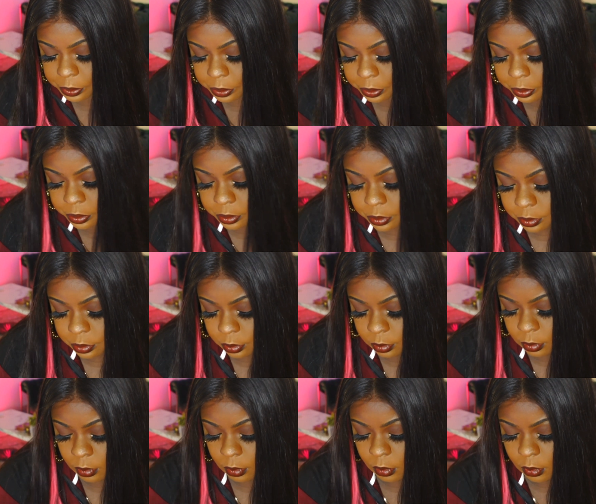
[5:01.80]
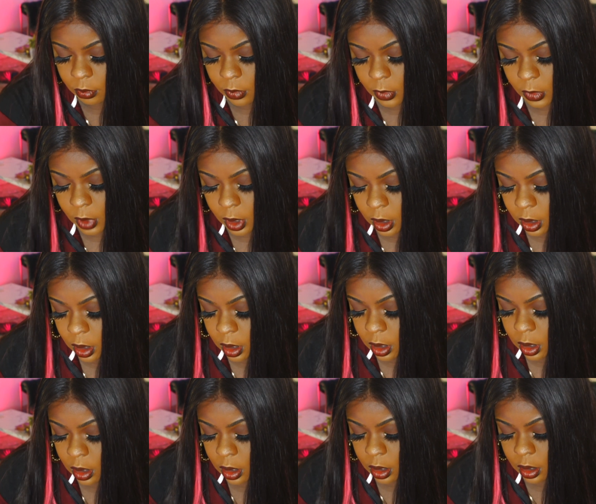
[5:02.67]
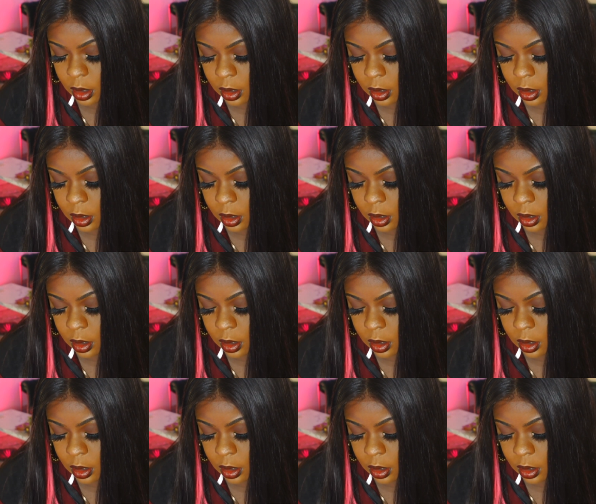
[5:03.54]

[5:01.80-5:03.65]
(silence)